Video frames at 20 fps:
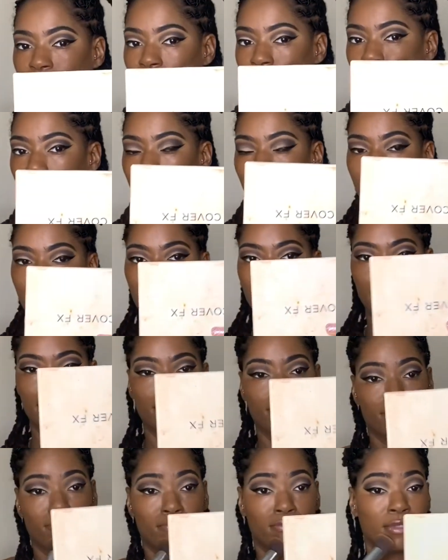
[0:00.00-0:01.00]
does,
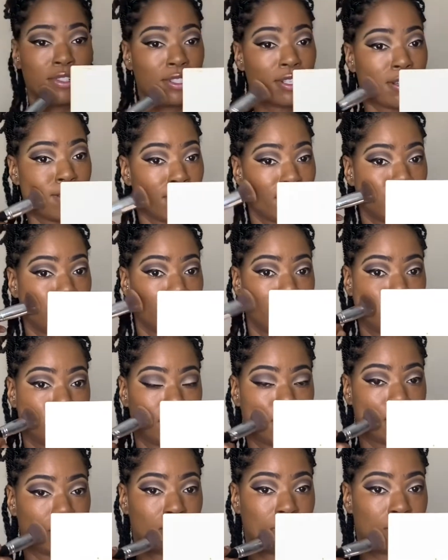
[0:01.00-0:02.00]
you know,
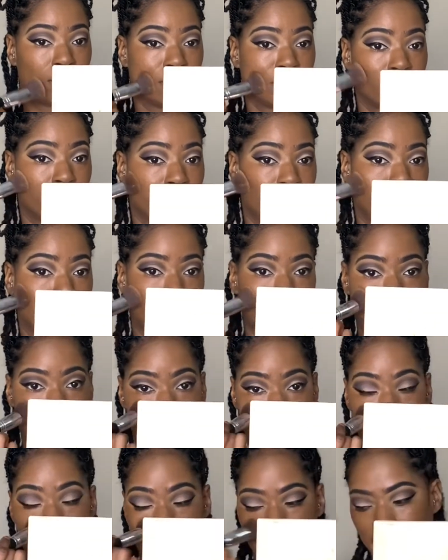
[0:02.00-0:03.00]

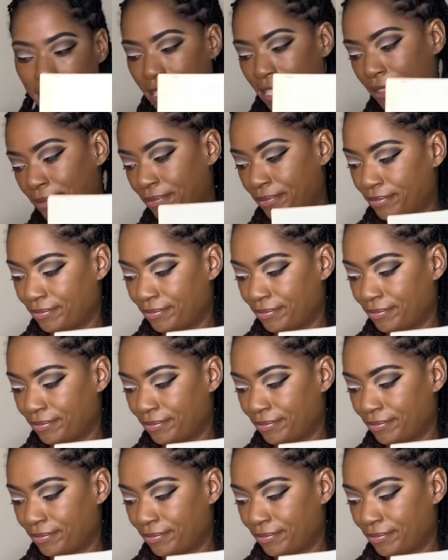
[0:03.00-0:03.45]
I like it.